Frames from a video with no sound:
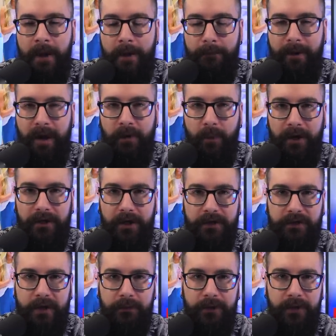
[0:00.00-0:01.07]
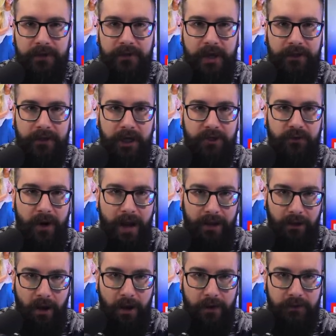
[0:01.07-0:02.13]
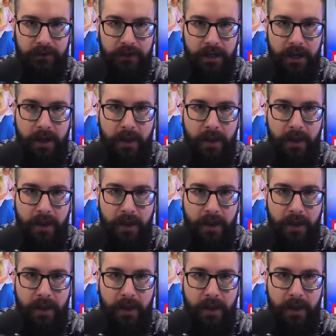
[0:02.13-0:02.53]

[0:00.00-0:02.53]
But when it does come to these anti drag laws,